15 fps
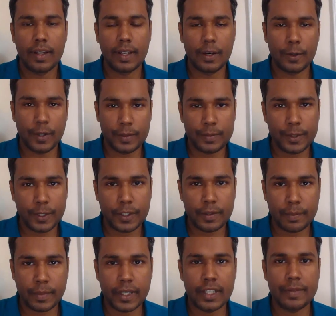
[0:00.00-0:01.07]
Hello
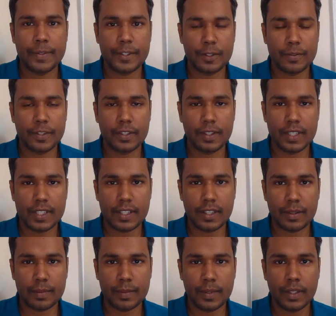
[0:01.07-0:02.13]
everyone, my name is Rafiqul
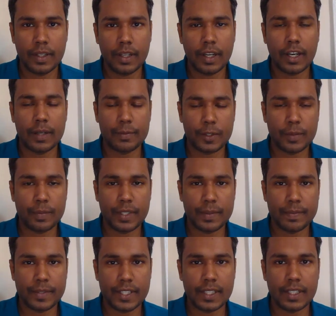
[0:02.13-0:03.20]
Islam. I'm from
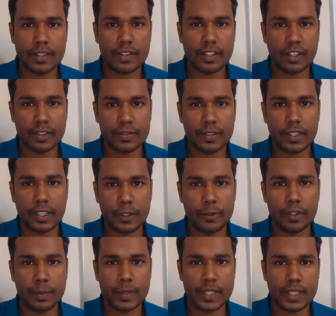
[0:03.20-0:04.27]
Team 6 of
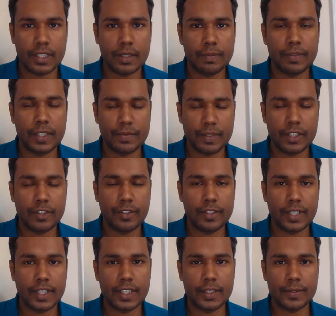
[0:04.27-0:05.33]
QMST
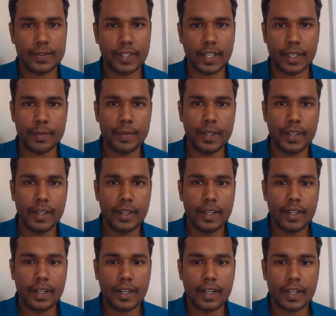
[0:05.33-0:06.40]
5335.
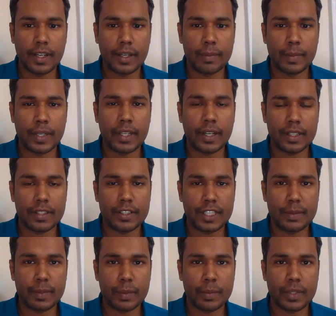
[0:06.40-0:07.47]
My other
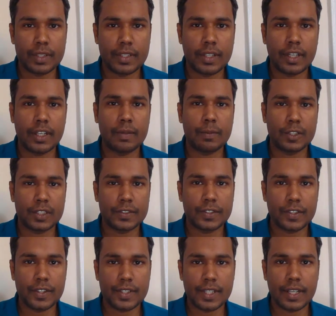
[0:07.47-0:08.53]
team members are
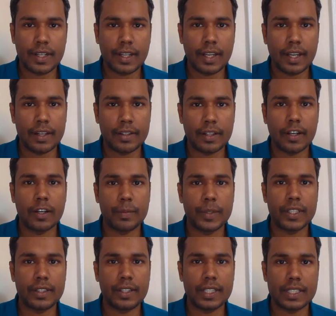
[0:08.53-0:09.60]
Muzaffer Hosen and
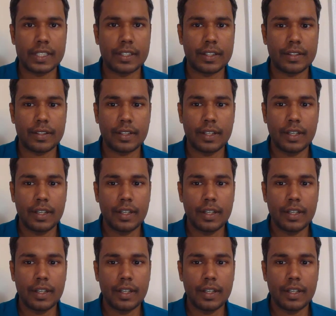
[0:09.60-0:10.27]
Ahmed Yaseer.